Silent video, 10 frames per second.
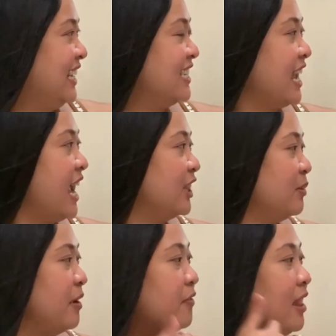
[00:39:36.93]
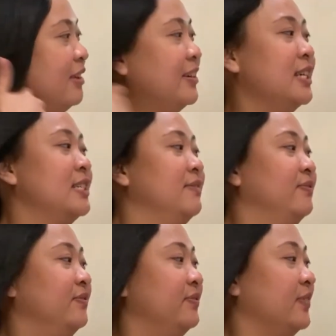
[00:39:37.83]
You say hi to my followers.
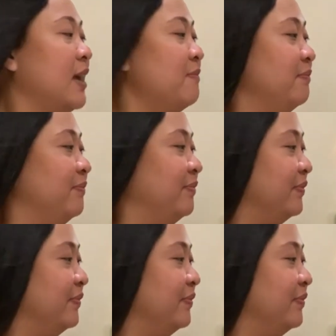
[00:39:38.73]
Come.